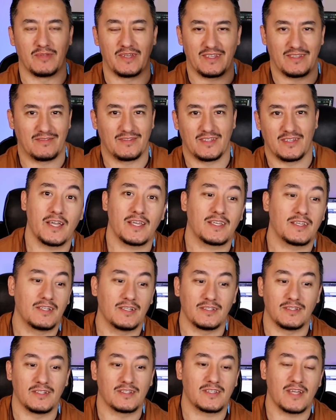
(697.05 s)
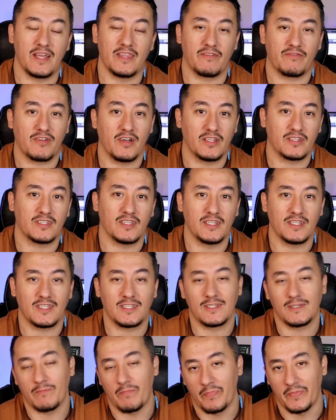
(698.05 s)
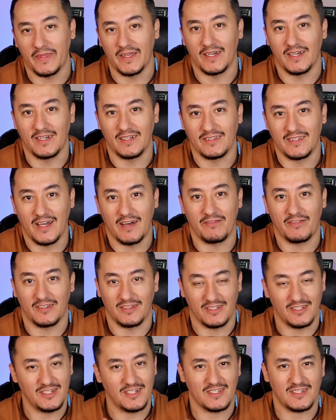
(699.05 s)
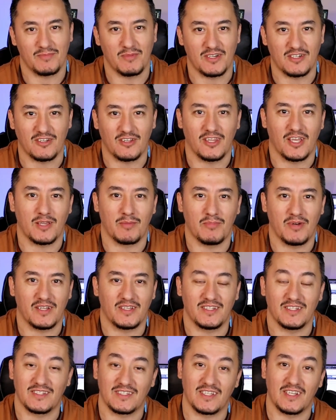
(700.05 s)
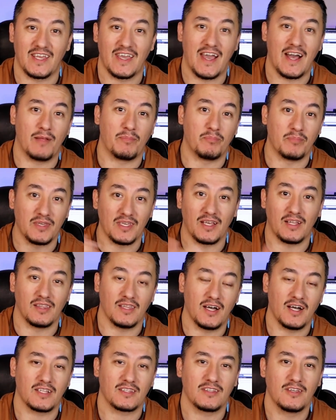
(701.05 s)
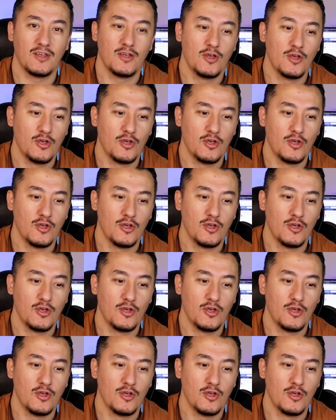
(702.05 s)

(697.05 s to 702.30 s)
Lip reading: Like, if you like this kind of content, definitely just smash the like button. It's gonna help me a lot